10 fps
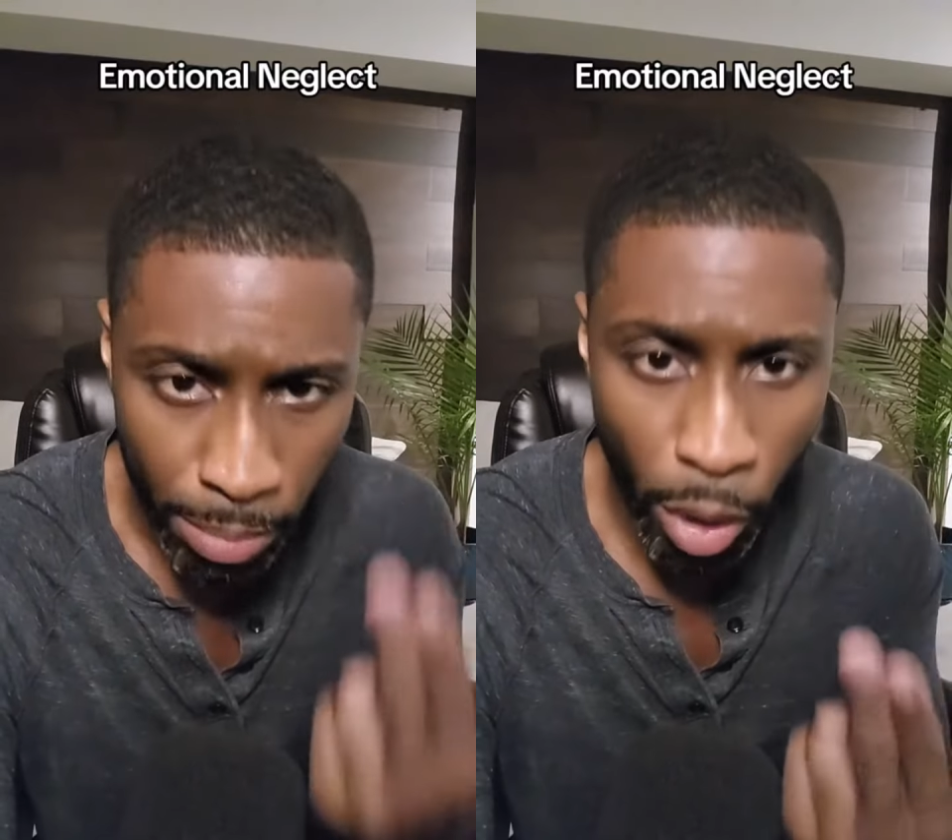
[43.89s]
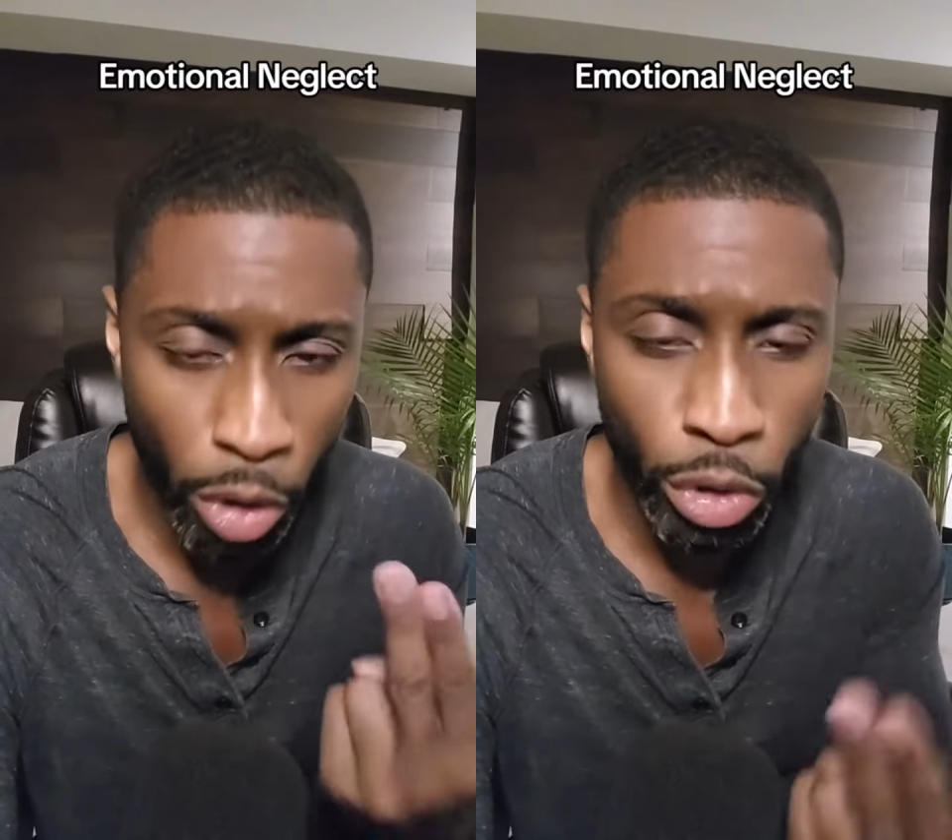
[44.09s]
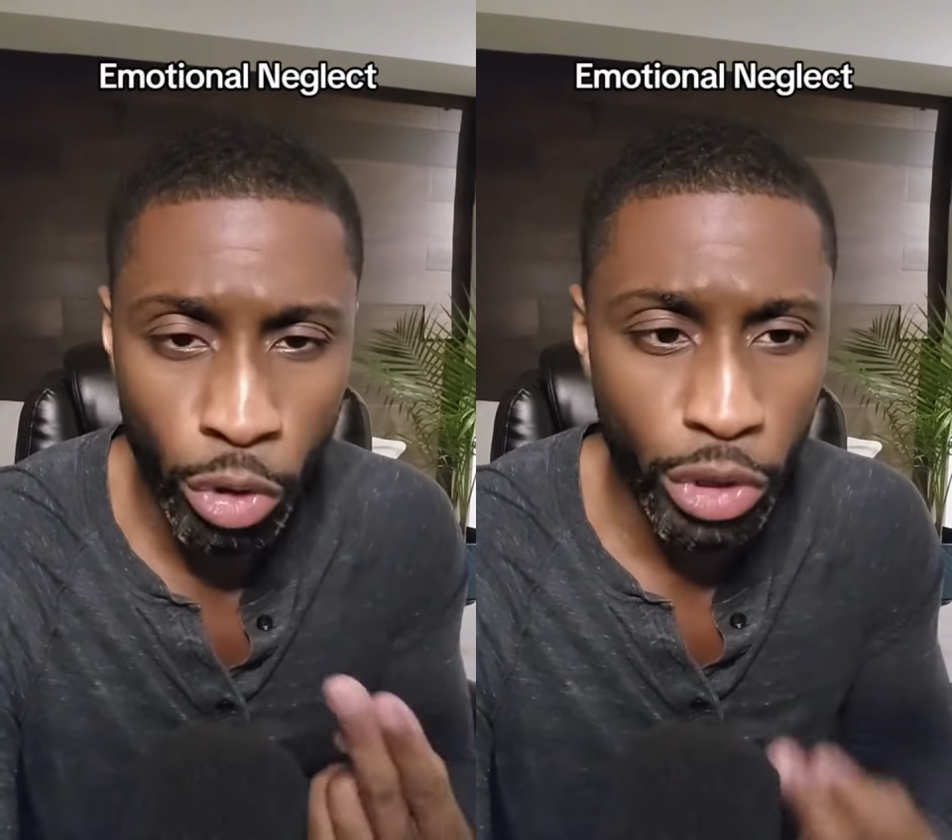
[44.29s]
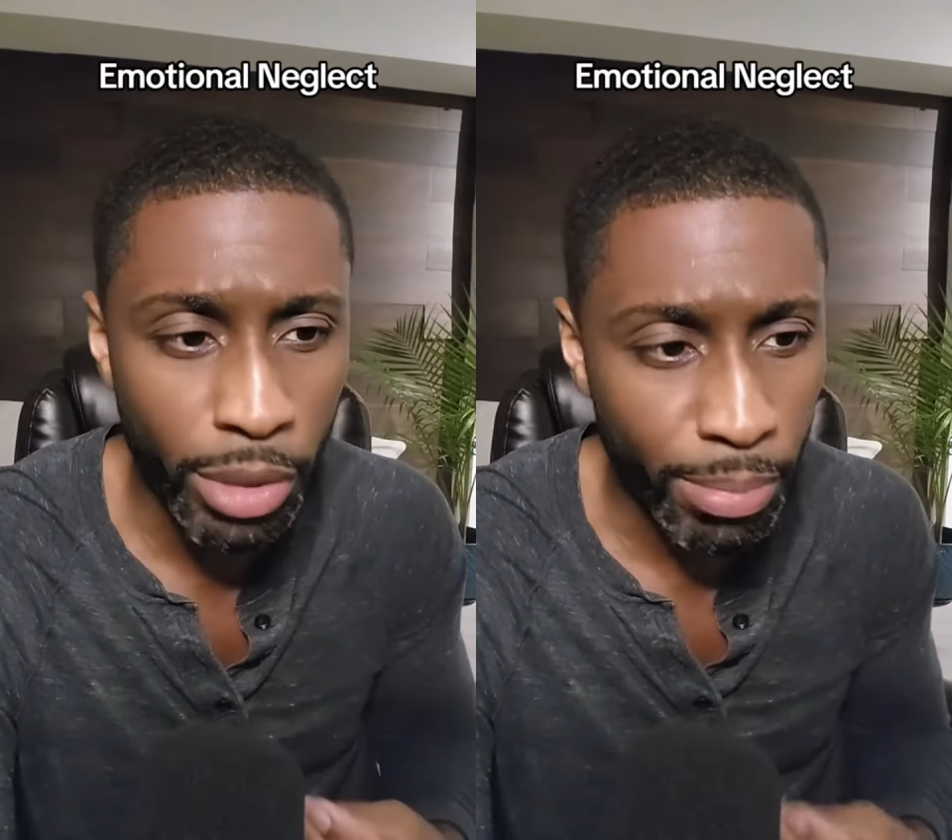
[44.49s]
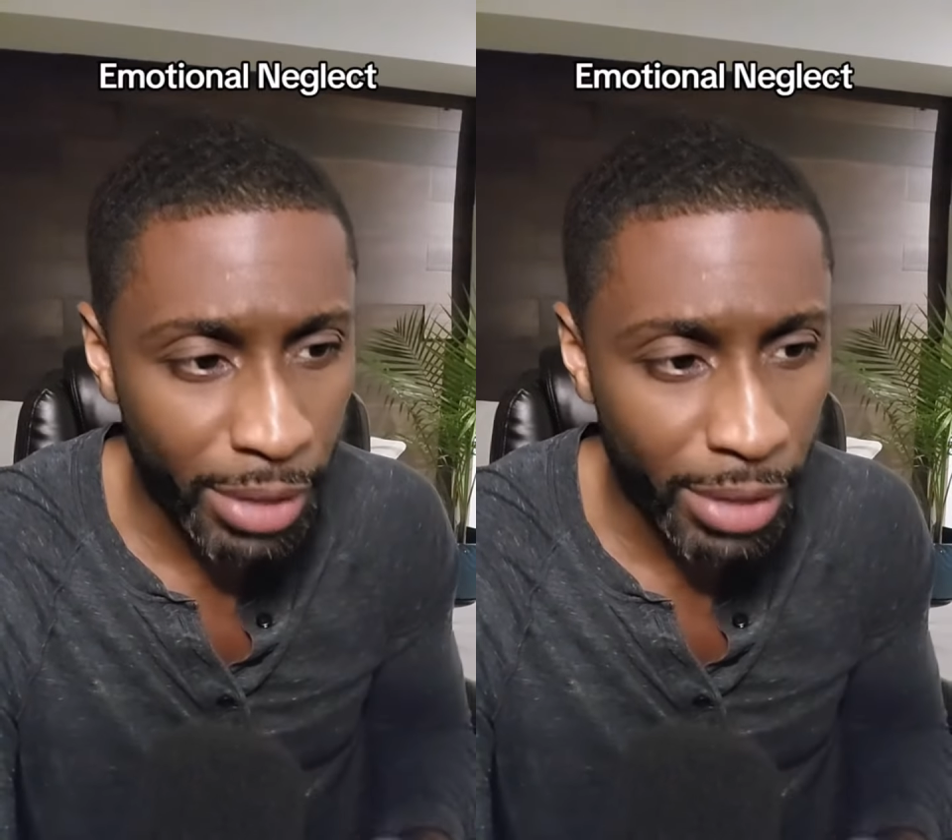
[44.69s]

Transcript: partnership,